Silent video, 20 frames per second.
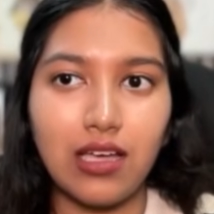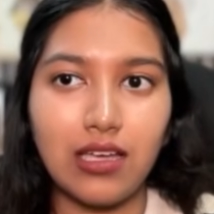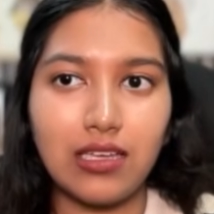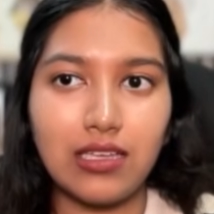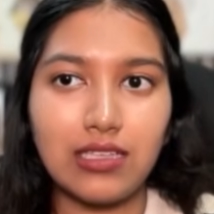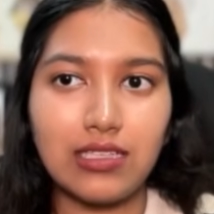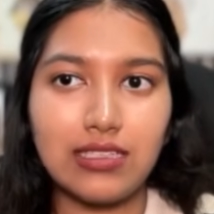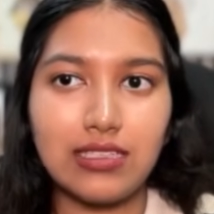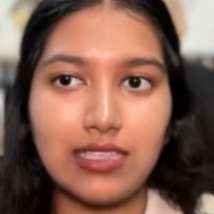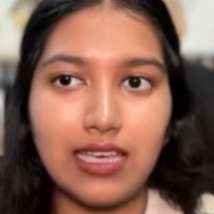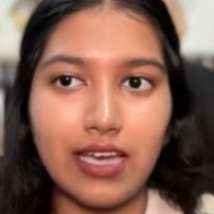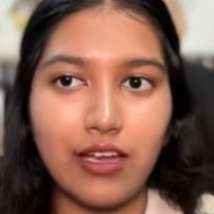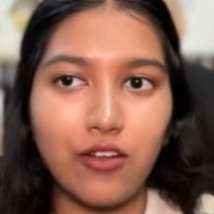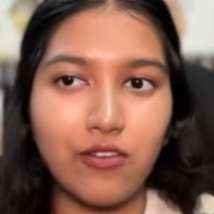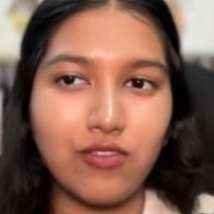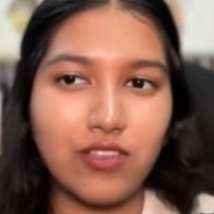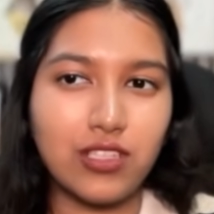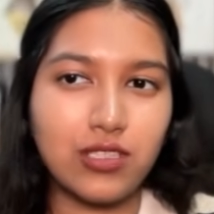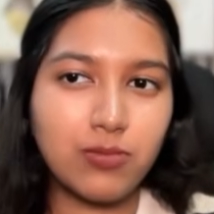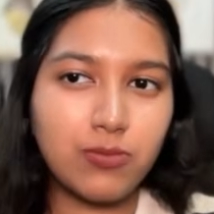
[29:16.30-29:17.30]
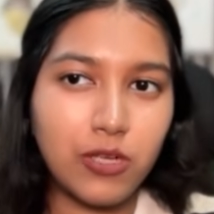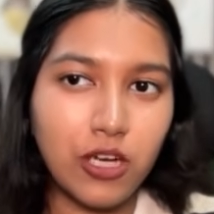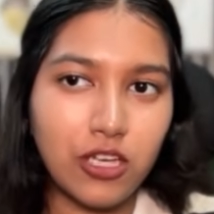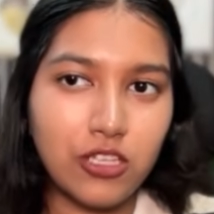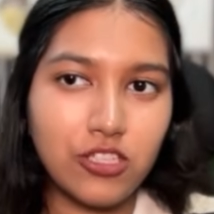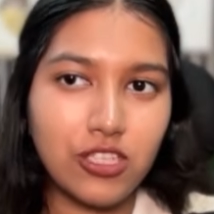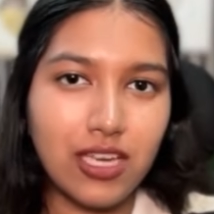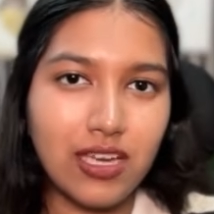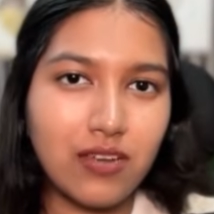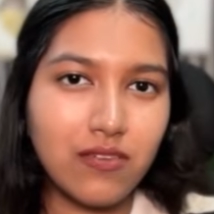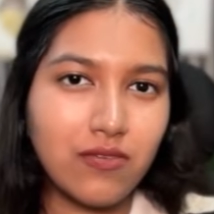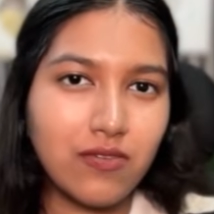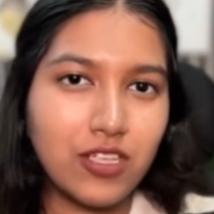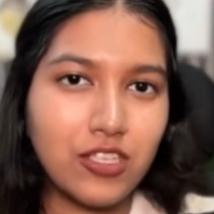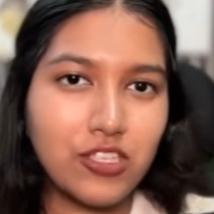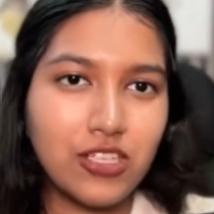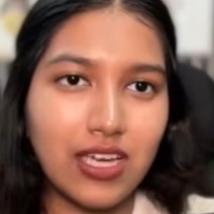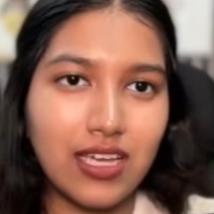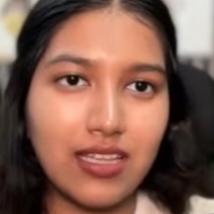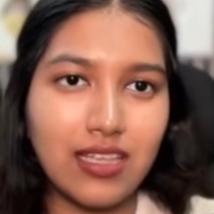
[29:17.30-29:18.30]
inside of this project,
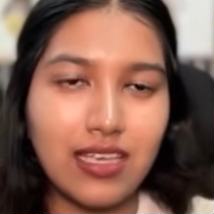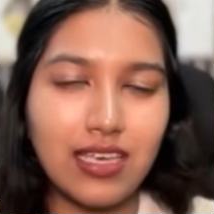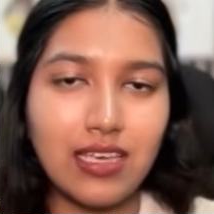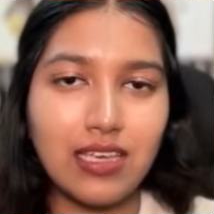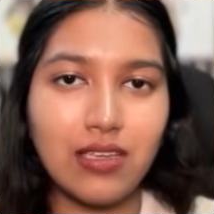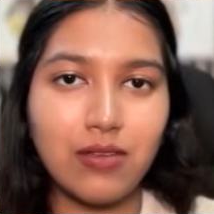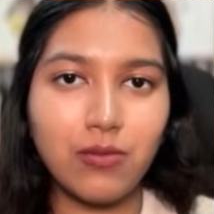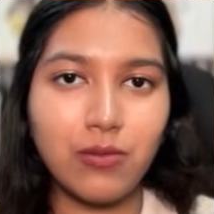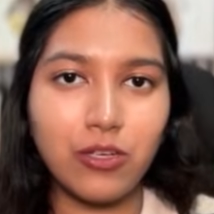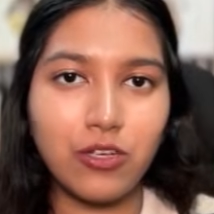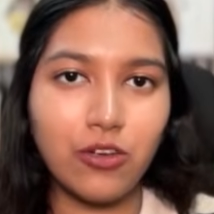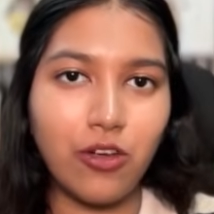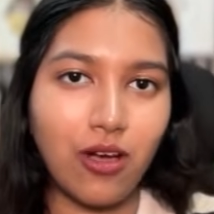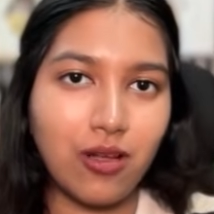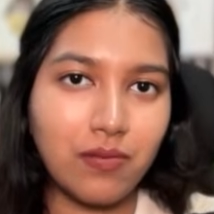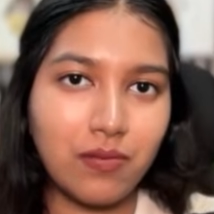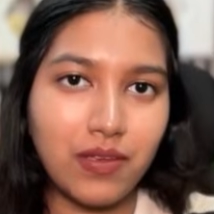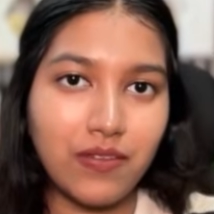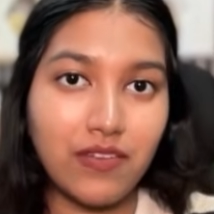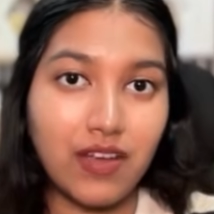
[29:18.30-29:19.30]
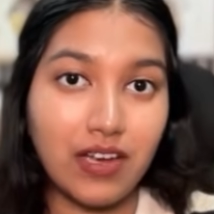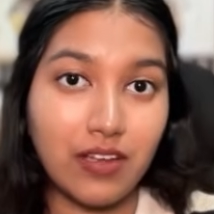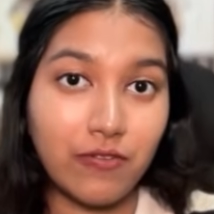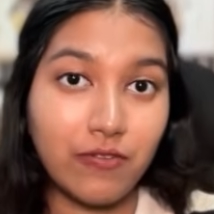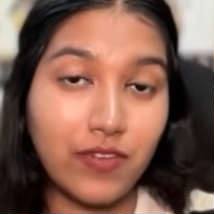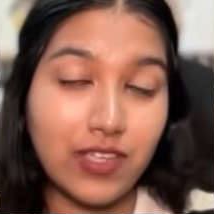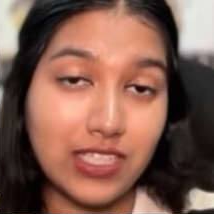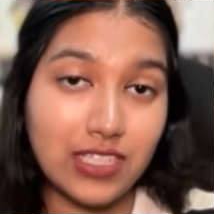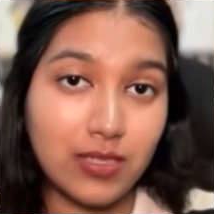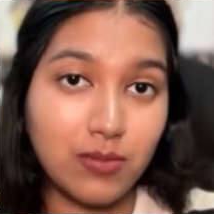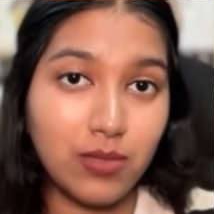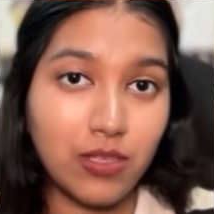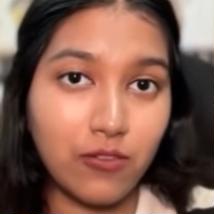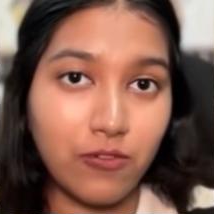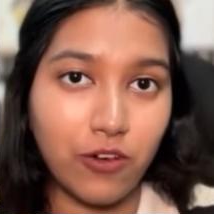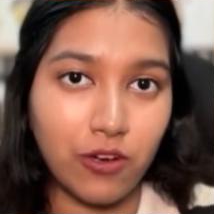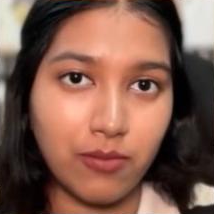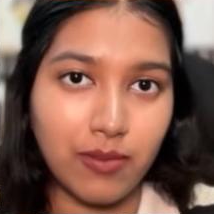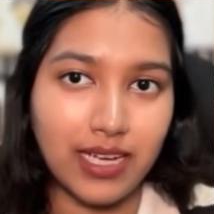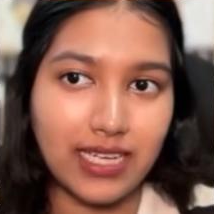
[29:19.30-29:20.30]
which I think would not be very feasible
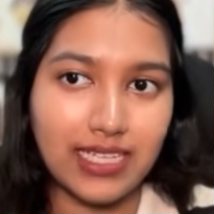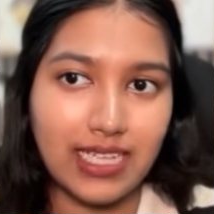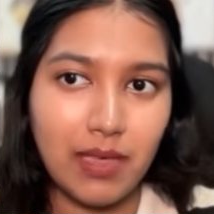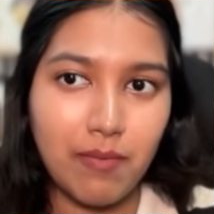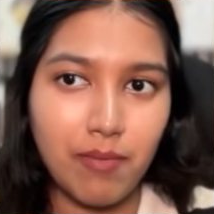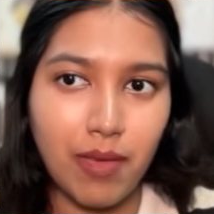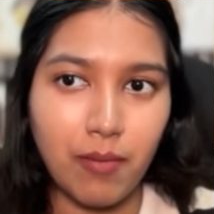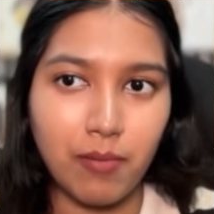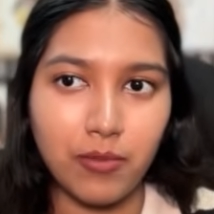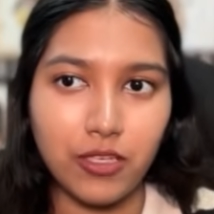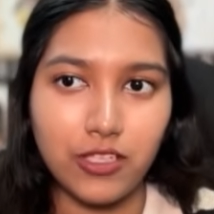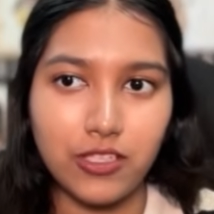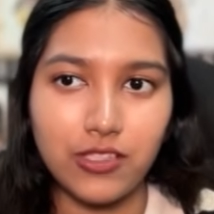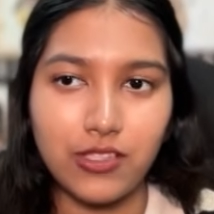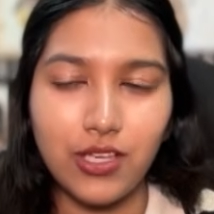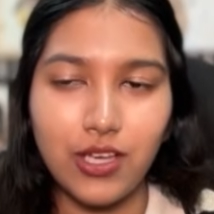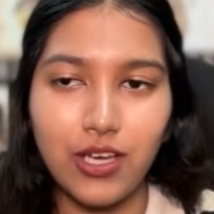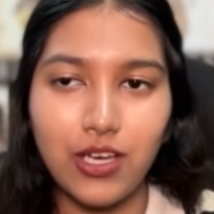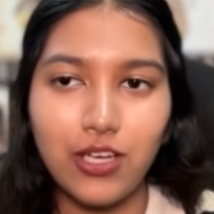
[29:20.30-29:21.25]
for my team members.